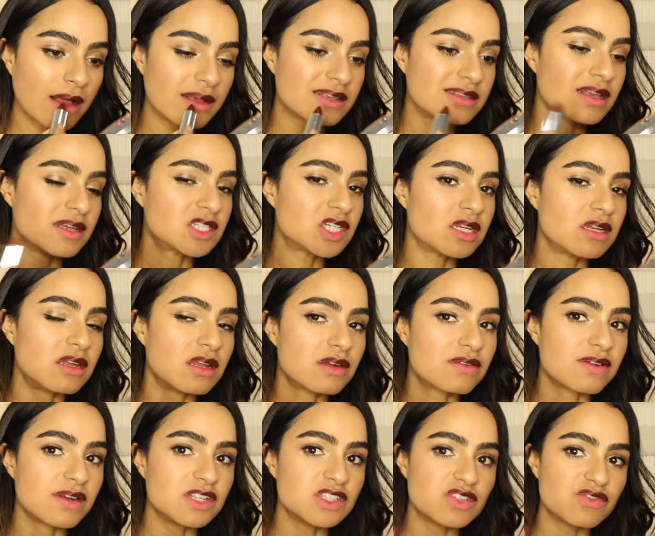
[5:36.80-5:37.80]
Such a
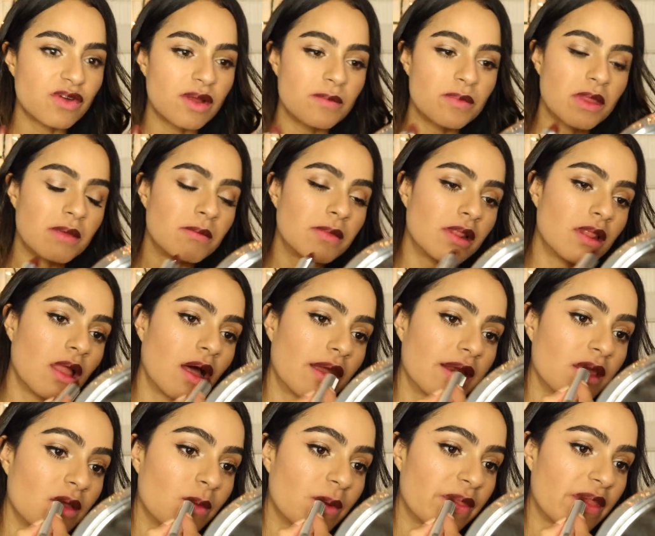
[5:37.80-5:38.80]
difference from the
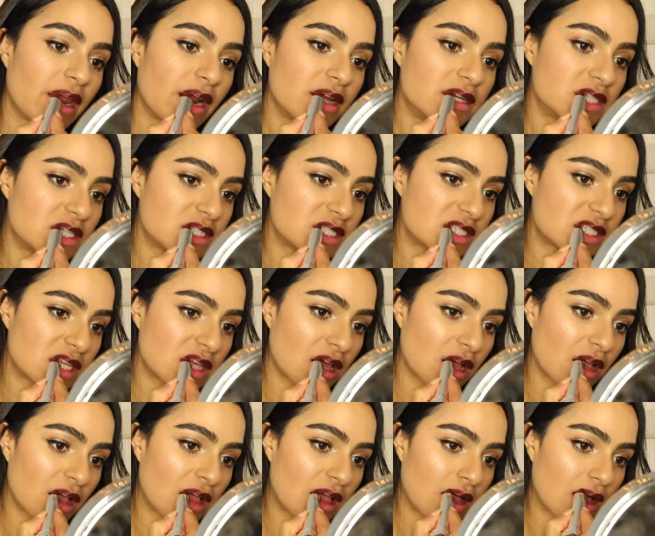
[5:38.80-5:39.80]
Milani one that I just
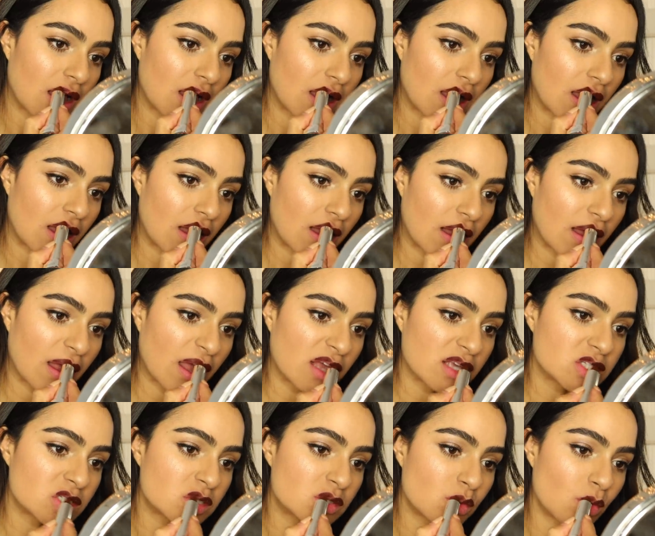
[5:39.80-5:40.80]

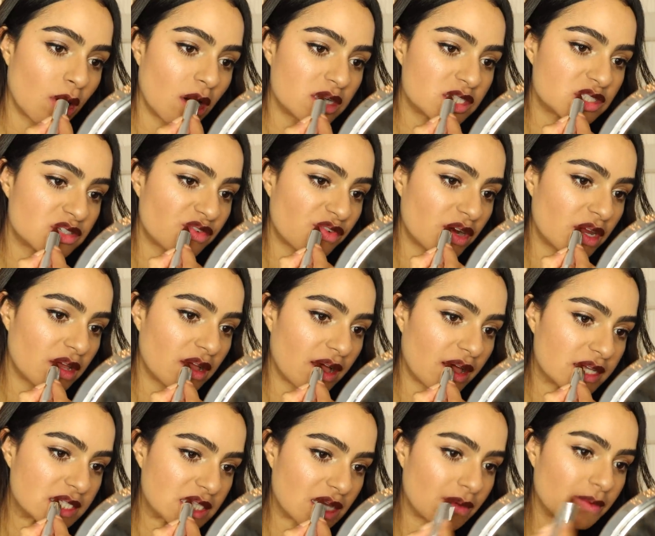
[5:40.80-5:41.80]
swatched for you
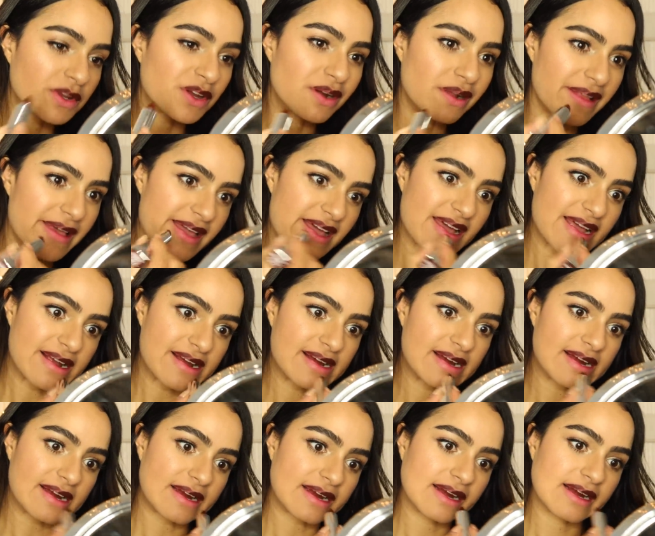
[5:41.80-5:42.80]
guys. That one you're
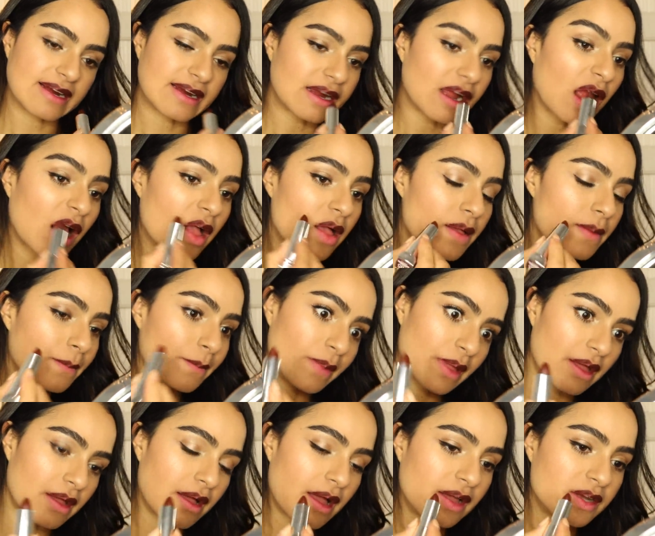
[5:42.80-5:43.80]
like,
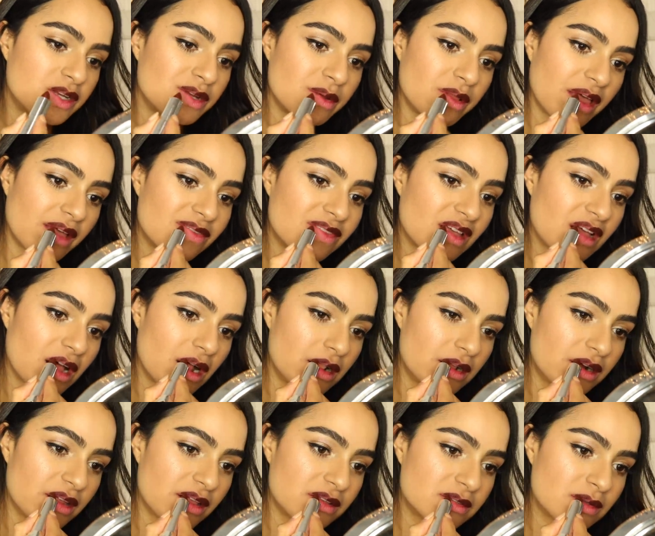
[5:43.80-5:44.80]
but I do like the
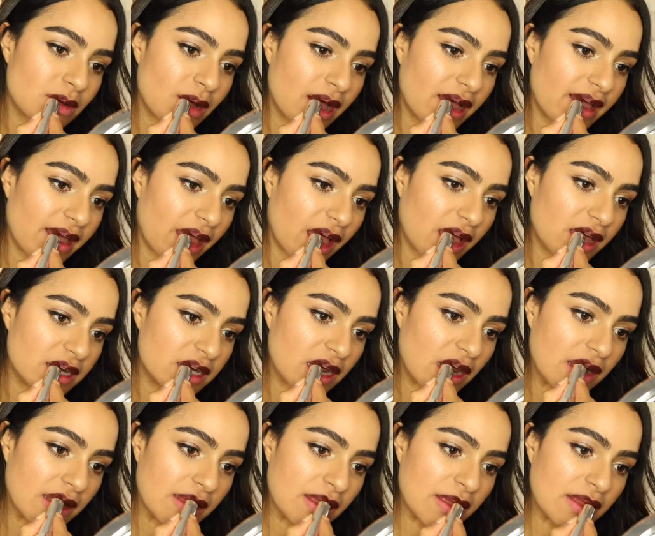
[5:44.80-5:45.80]
color. That's why I
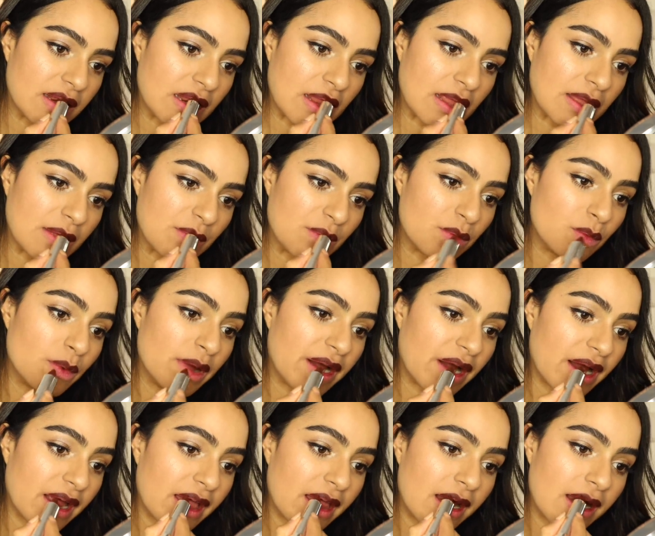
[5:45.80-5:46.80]
continue to
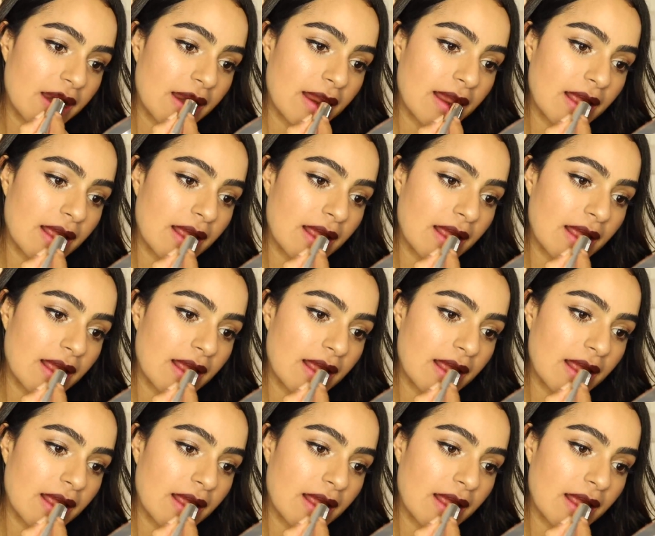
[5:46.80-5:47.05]
wear it.